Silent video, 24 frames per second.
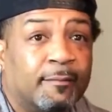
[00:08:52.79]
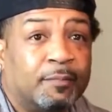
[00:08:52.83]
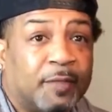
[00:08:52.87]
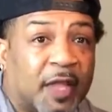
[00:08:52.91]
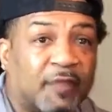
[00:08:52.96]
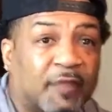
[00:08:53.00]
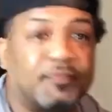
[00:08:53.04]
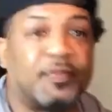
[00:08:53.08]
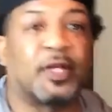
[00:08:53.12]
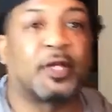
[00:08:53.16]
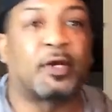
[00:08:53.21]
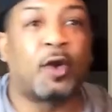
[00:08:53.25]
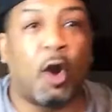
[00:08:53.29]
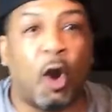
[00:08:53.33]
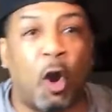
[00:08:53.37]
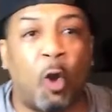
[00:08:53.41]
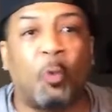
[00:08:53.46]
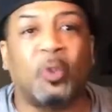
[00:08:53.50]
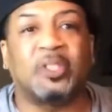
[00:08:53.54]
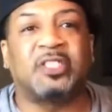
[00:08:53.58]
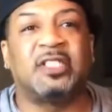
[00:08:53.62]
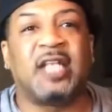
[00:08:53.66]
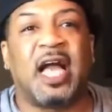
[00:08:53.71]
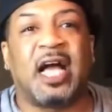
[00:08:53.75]
if the car
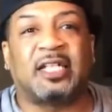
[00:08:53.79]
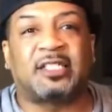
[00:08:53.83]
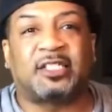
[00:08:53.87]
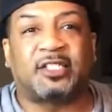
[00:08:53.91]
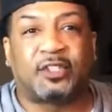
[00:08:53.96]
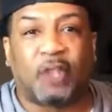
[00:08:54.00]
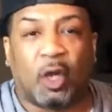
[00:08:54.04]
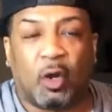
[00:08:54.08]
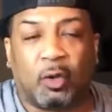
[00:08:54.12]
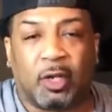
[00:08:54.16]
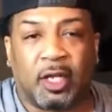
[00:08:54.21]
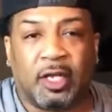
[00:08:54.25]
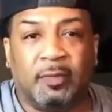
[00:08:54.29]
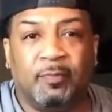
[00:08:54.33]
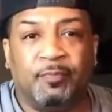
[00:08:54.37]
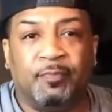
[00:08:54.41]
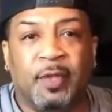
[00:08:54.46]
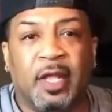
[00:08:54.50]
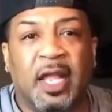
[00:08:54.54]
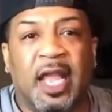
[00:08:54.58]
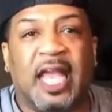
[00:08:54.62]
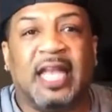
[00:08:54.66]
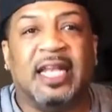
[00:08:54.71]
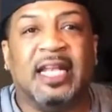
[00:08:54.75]
was not stolen,
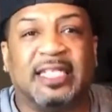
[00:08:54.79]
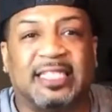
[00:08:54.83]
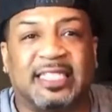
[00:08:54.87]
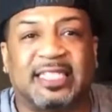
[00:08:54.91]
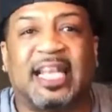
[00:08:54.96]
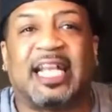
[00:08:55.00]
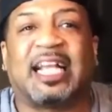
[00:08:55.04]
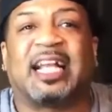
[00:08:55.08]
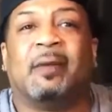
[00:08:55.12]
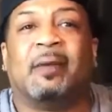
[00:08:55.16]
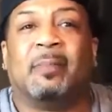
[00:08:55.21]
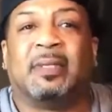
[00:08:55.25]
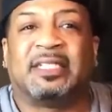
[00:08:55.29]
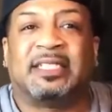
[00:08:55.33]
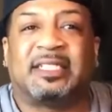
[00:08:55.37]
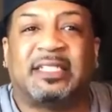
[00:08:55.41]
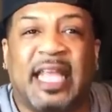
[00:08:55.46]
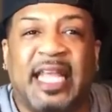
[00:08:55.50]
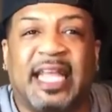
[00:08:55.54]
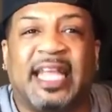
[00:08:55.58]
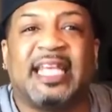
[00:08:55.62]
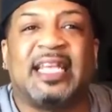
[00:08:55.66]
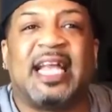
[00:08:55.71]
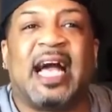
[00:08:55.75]
and this is like a
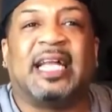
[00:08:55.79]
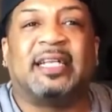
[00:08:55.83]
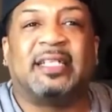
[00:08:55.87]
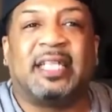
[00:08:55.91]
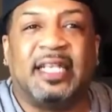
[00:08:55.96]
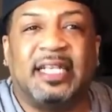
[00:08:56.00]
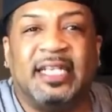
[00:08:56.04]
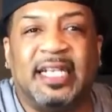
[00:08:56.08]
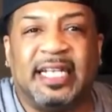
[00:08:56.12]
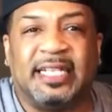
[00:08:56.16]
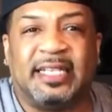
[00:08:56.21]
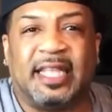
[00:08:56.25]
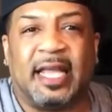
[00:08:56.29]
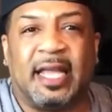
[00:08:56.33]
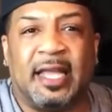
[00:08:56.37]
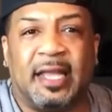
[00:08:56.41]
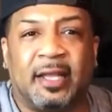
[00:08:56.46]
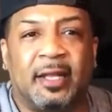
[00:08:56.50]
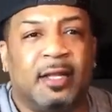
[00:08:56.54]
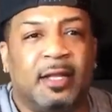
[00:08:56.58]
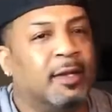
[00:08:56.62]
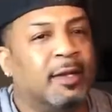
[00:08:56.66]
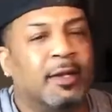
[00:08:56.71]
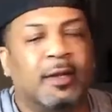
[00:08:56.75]
mistaken identity
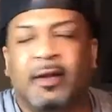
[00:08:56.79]
thing,